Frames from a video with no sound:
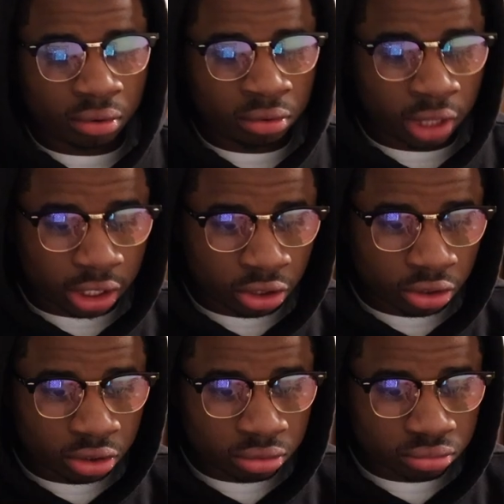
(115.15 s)
They
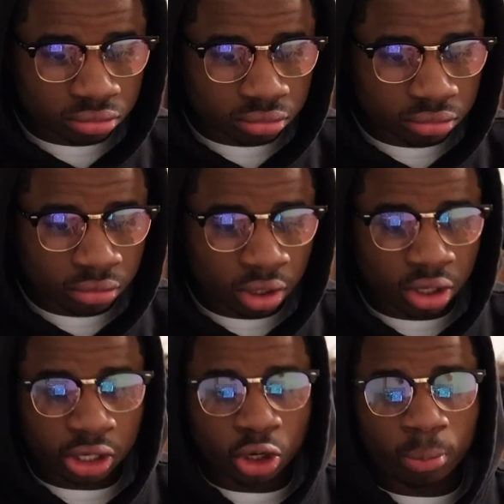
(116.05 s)
could
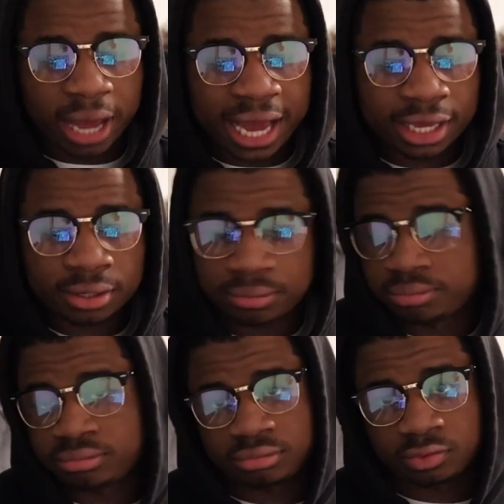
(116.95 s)
go back,
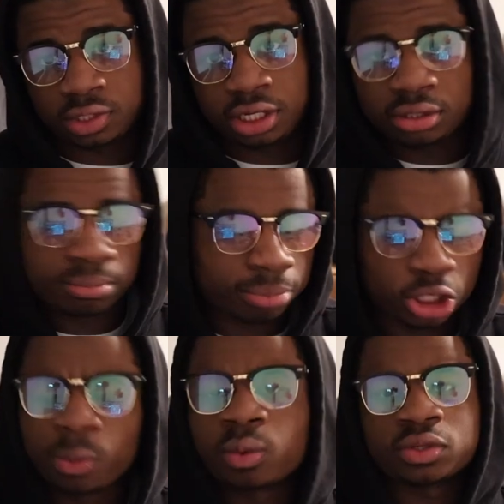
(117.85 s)
right? But
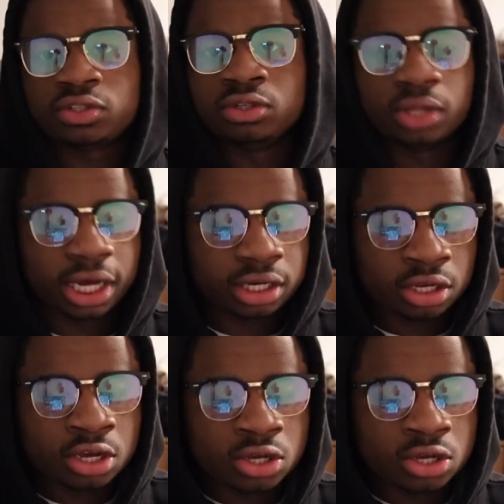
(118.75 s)
no one wants to do that.